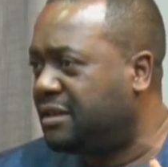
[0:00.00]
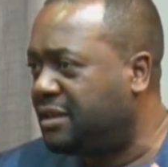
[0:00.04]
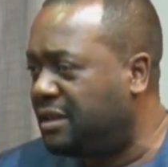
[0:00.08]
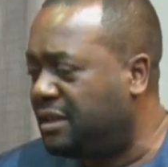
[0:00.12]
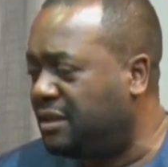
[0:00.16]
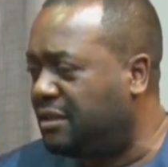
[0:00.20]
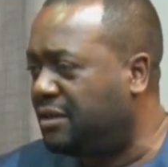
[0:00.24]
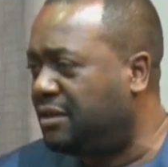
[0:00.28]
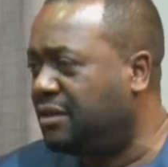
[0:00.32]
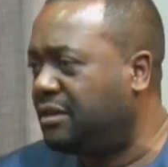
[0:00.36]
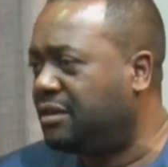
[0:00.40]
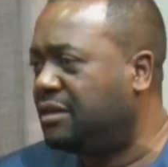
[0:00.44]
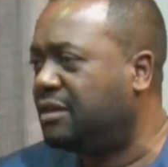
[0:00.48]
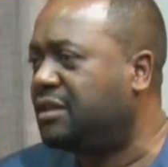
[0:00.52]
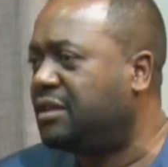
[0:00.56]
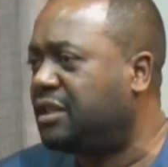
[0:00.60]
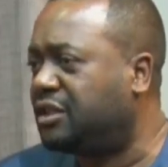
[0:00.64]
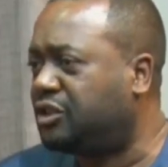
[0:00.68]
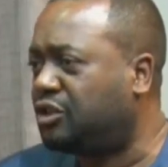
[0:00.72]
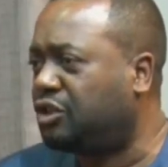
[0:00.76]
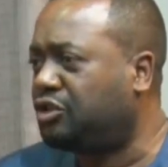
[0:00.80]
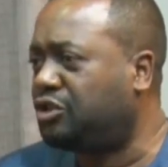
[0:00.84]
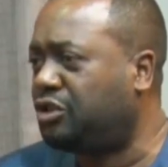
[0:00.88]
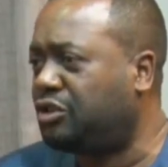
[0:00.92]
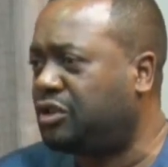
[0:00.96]
you know,
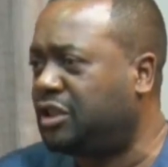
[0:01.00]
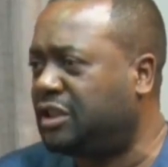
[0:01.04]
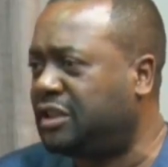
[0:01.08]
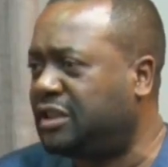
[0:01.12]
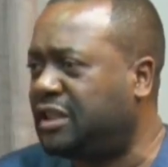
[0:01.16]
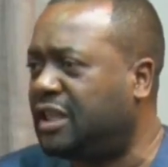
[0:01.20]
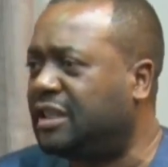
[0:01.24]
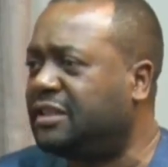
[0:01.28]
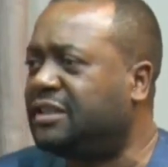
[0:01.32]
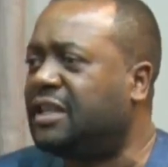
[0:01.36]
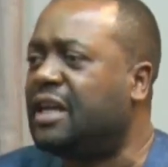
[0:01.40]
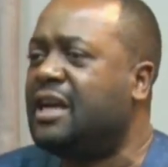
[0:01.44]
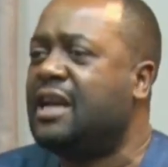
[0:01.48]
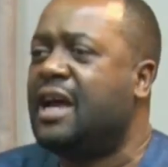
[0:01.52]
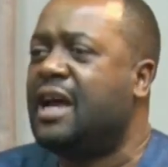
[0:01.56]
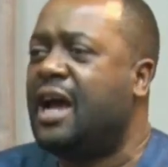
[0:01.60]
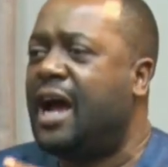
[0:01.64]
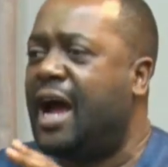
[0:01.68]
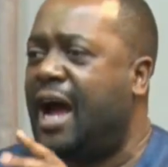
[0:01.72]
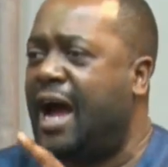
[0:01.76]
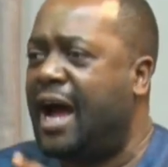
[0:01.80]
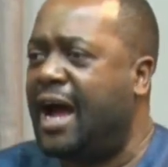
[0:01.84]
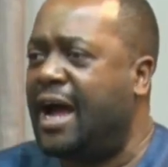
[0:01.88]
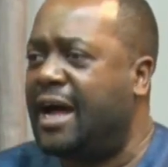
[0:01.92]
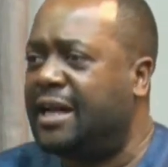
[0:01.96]
a social distance.
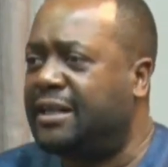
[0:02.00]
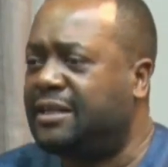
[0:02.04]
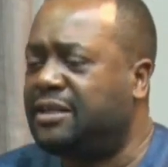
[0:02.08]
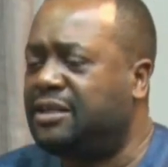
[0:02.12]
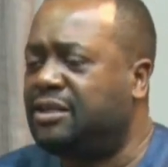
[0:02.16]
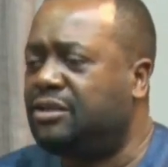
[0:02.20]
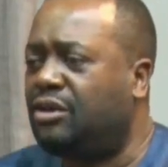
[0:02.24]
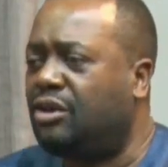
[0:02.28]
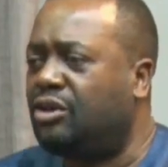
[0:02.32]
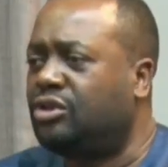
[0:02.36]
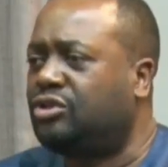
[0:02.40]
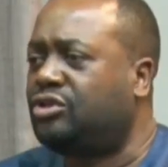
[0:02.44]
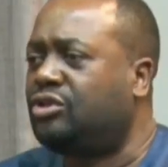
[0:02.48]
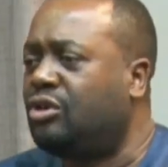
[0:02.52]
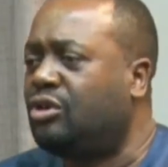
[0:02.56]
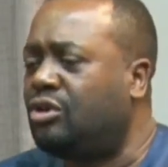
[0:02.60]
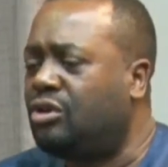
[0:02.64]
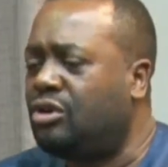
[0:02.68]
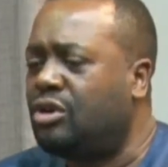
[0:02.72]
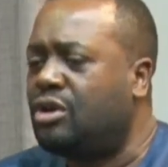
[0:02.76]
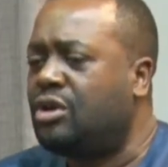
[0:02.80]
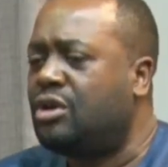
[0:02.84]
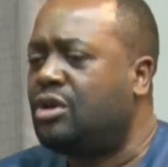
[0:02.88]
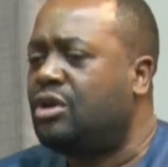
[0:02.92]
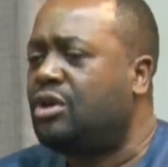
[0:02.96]
And
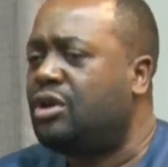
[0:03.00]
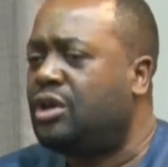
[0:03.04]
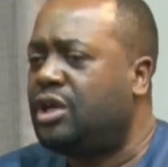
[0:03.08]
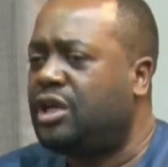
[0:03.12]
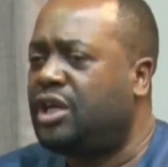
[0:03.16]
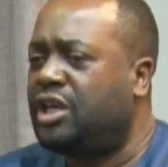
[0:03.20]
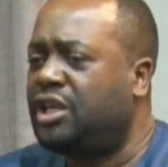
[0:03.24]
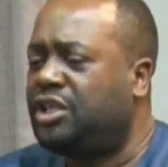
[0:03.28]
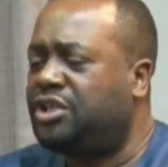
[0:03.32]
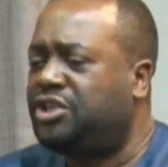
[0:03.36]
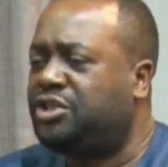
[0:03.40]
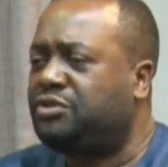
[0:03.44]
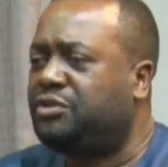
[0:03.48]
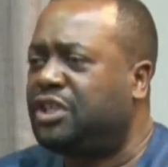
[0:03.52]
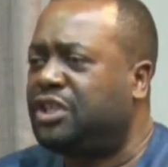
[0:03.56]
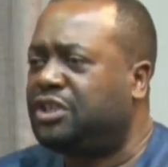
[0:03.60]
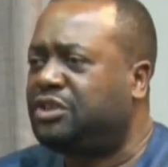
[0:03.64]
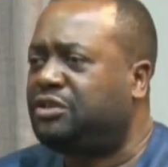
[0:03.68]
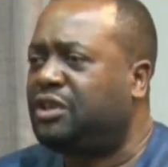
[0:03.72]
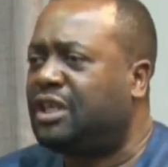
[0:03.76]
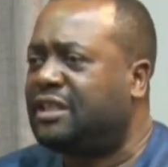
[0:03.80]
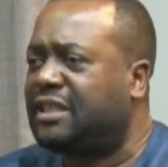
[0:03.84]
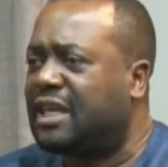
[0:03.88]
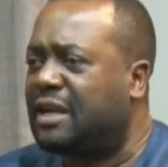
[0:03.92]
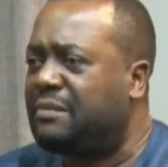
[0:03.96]
also, each
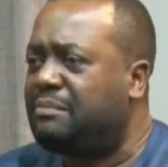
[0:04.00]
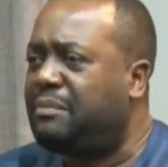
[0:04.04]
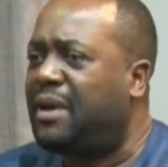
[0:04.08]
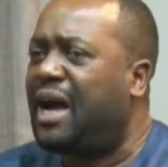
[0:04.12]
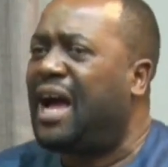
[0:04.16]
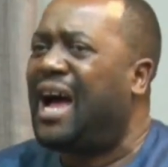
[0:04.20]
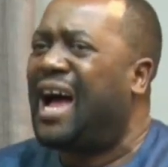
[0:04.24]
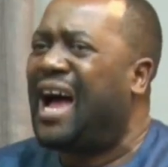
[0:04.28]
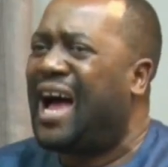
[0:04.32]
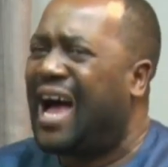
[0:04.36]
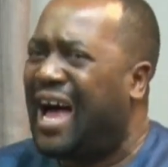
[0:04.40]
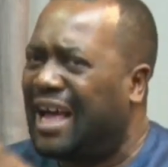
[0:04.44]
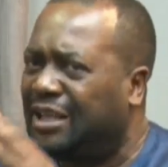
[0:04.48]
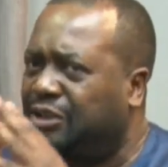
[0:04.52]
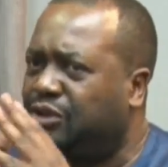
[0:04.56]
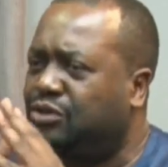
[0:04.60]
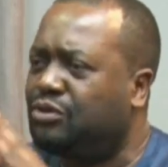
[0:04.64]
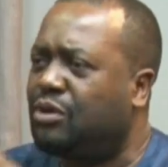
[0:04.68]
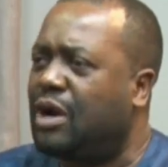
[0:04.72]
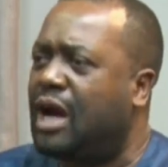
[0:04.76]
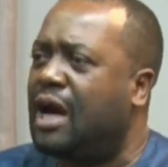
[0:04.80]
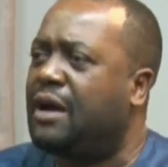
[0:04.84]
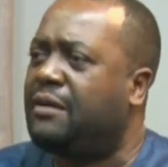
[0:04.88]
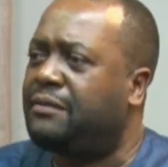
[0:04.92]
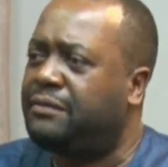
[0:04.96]
restaurant and bar had
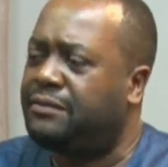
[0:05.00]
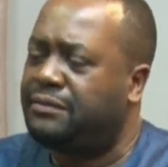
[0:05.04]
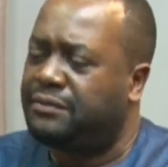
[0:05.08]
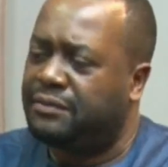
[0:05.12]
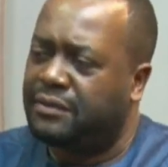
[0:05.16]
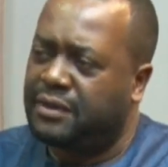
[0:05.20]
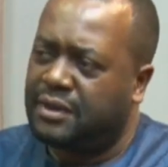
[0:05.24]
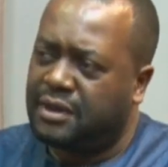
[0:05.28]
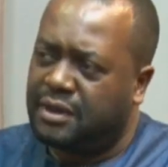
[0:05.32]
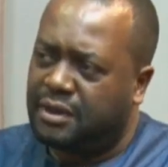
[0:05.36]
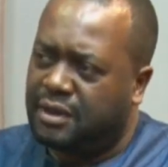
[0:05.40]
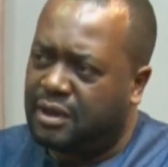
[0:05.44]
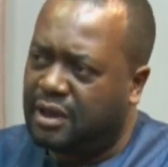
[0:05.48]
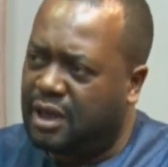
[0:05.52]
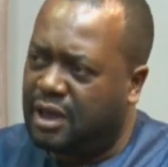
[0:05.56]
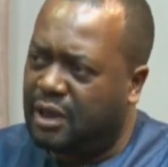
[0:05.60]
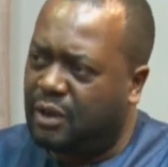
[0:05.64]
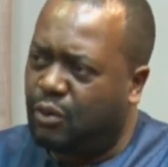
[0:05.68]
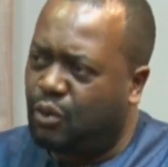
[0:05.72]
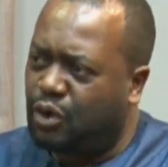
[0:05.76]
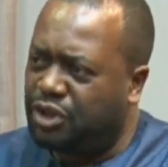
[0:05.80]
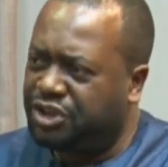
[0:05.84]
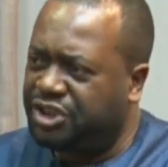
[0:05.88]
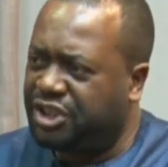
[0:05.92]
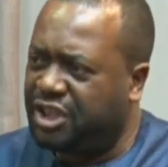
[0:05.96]
to have
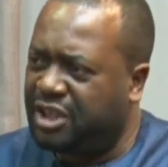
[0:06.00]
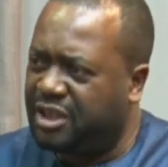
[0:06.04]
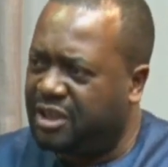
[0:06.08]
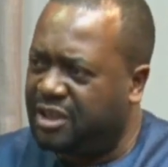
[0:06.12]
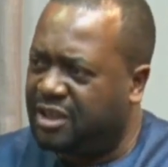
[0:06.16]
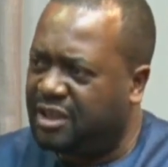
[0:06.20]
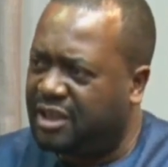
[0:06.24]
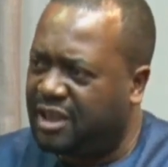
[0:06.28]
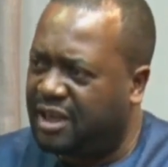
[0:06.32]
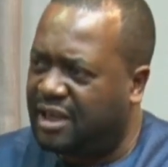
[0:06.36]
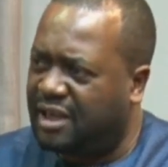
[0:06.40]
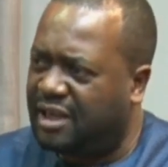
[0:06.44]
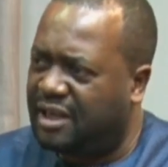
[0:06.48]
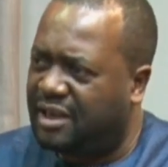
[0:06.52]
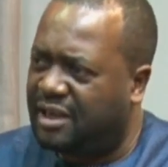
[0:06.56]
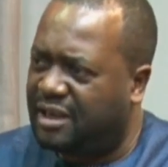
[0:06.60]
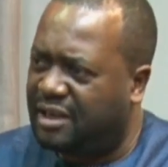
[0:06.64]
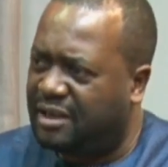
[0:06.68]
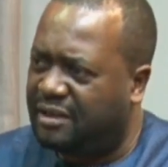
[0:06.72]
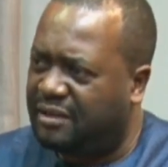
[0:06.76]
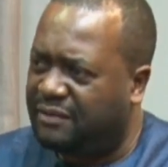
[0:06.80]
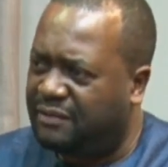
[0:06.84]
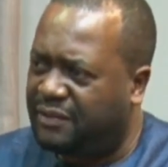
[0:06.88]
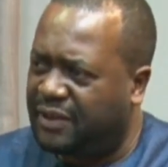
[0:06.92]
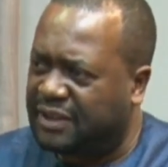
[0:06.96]
a washing
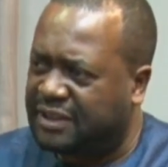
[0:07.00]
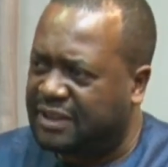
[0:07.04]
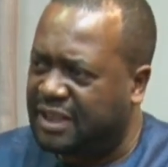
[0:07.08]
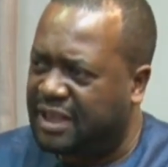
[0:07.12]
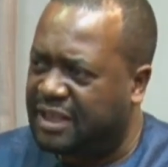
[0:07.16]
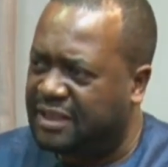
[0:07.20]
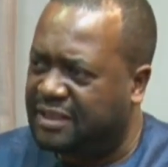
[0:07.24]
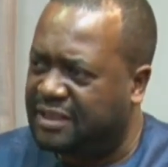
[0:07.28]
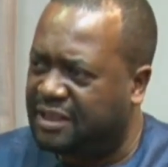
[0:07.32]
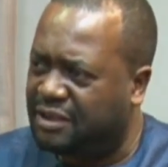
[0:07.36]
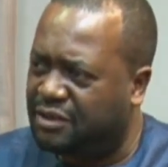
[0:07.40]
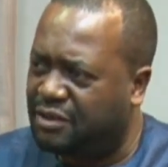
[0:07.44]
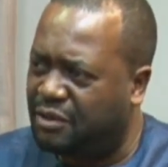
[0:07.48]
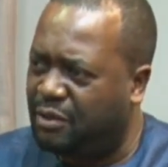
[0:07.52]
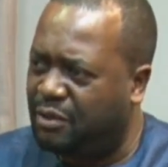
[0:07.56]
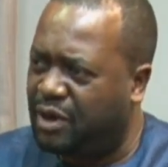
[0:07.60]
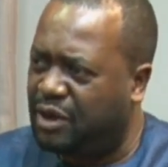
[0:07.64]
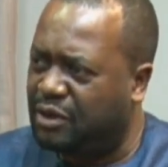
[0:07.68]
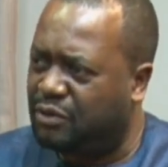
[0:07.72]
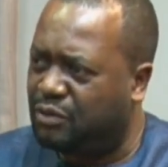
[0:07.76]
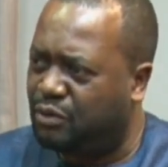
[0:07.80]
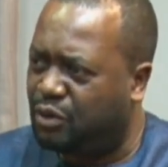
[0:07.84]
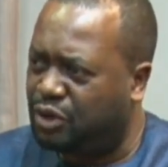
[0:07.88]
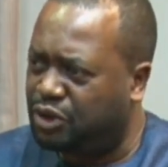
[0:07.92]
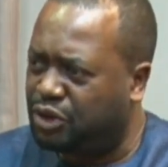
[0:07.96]
facility, you know,
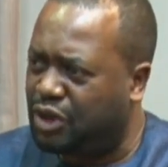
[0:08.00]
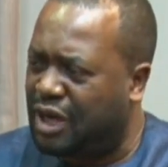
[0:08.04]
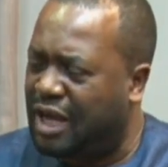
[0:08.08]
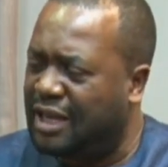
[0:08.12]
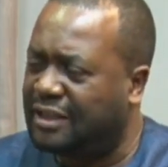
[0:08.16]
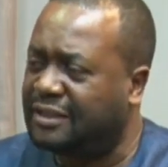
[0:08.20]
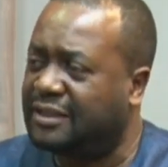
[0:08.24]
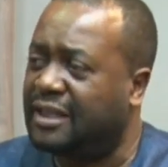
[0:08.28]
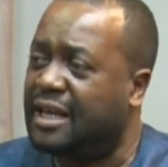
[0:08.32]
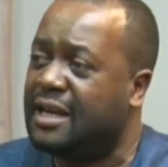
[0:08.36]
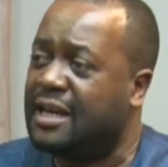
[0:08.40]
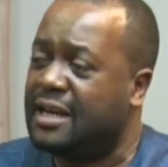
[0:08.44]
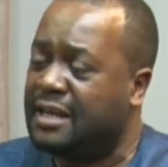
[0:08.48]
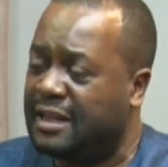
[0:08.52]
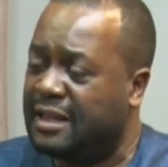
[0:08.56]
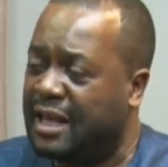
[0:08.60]
where you wash your hands.